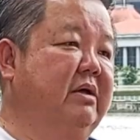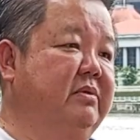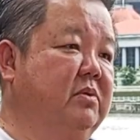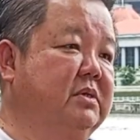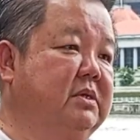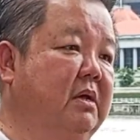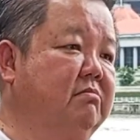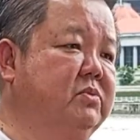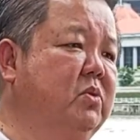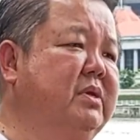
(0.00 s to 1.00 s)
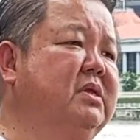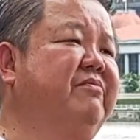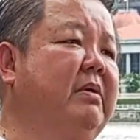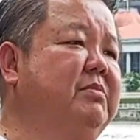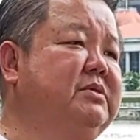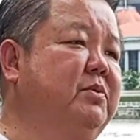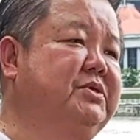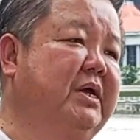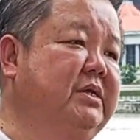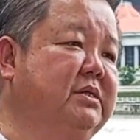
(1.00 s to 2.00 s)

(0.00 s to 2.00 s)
it was. No, the family spoke Chinese,